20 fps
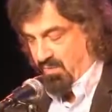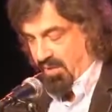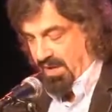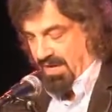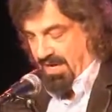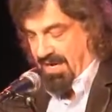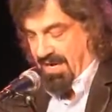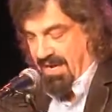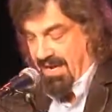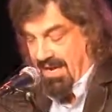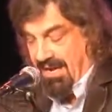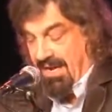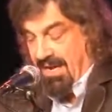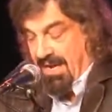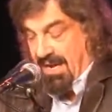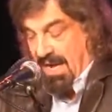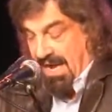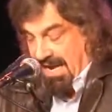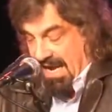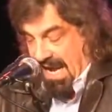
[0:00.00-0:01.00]
we
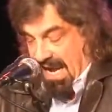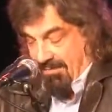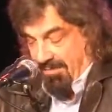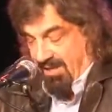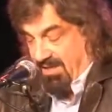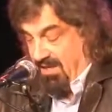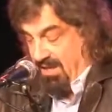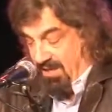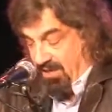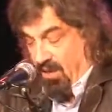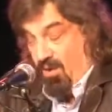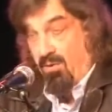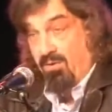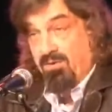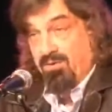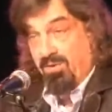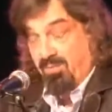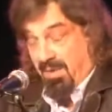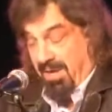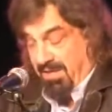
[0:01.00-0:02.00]
inhabit and
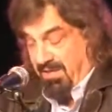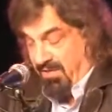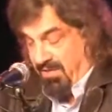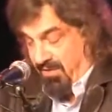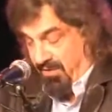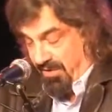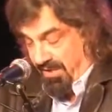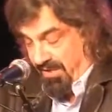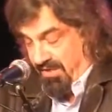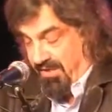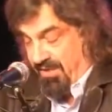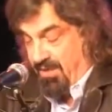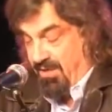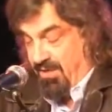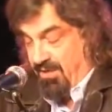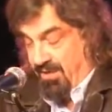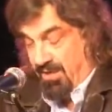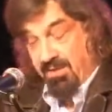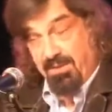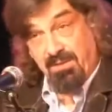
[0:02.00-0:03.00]
cultural based stories
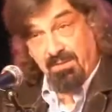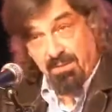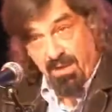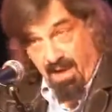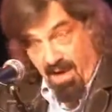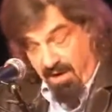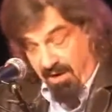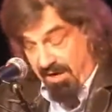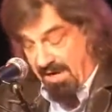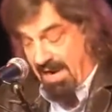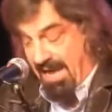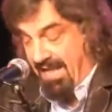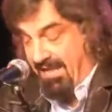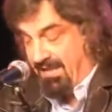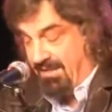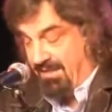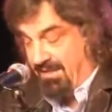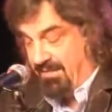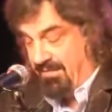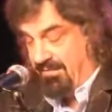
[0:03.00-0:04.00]
are a
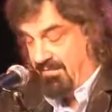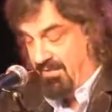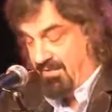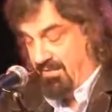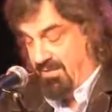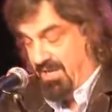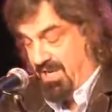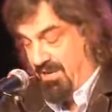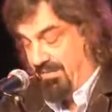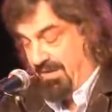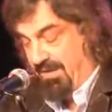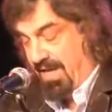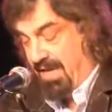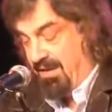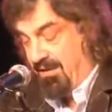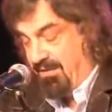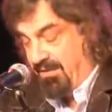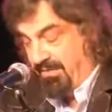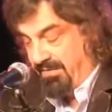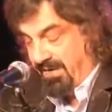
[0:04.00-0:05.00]
lens for observing
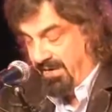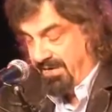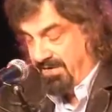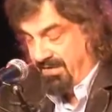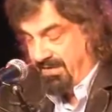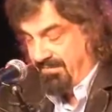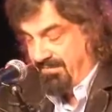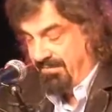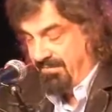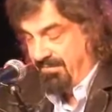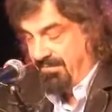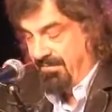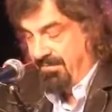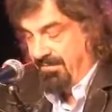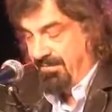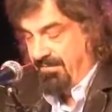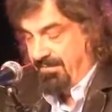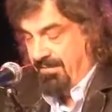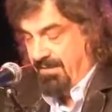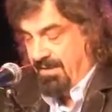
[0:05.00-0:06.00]
that universe.
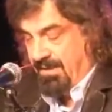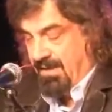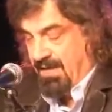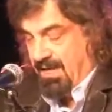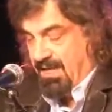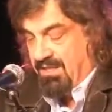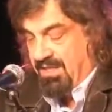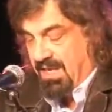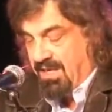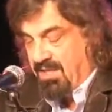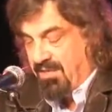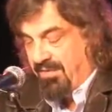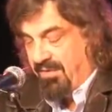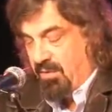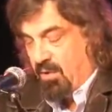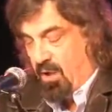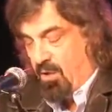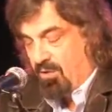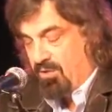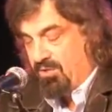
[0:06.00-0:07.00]
A sense of a
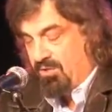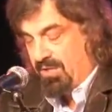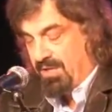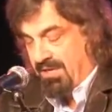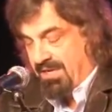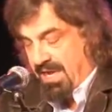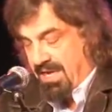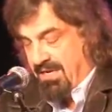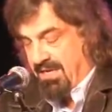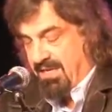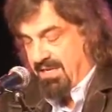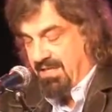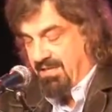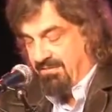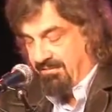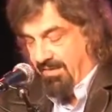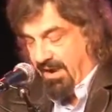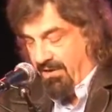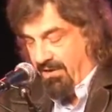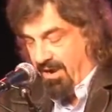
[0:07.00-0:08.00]
cultural identity is
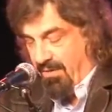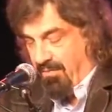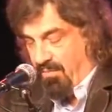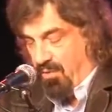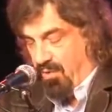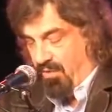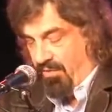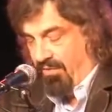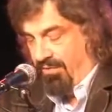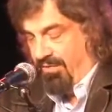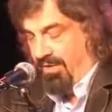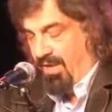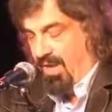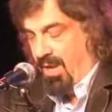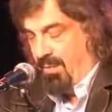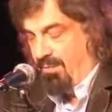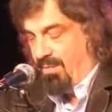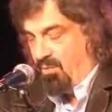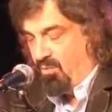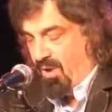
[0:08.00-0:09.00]
very important,
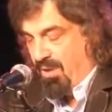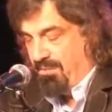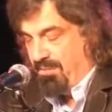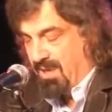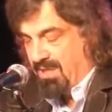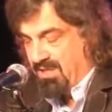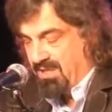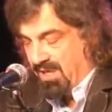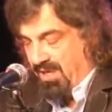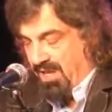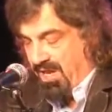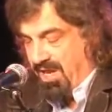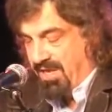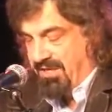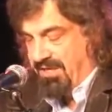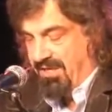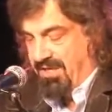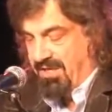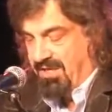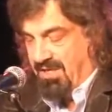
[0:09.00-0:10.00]
but one must learn
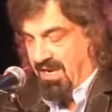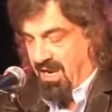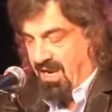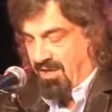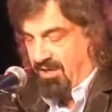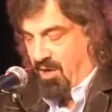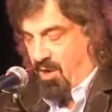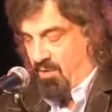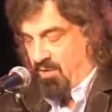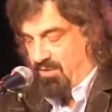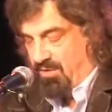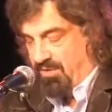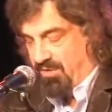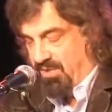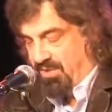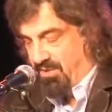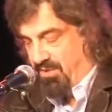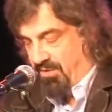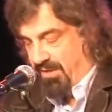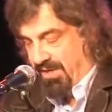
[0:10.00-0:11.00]
to discard cultural
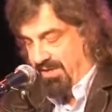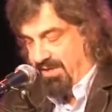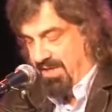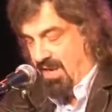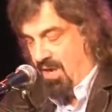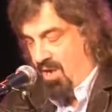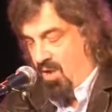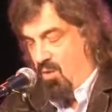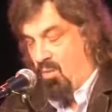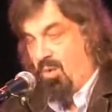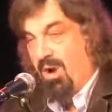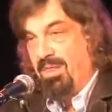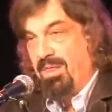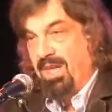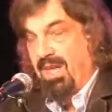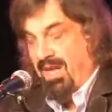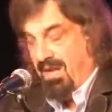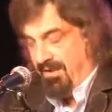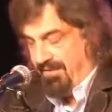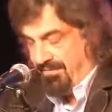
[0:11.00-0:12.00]
stories when,
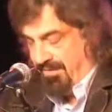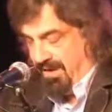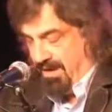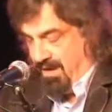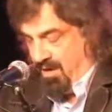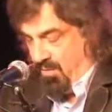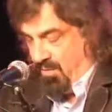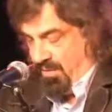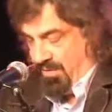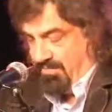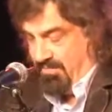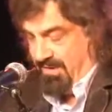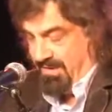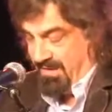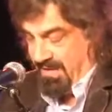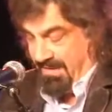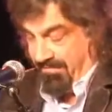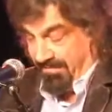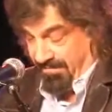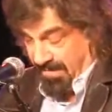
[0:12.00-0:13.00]
they have, when
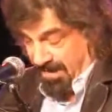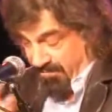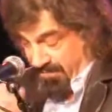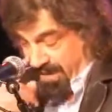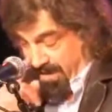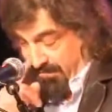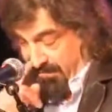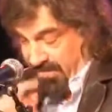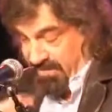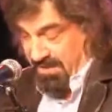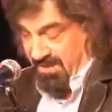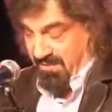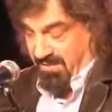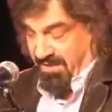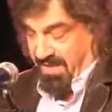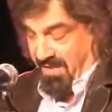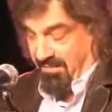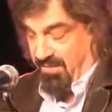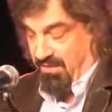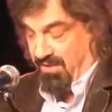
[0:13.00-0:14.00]
their relevance has
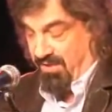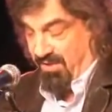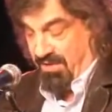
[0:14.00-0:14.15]
become,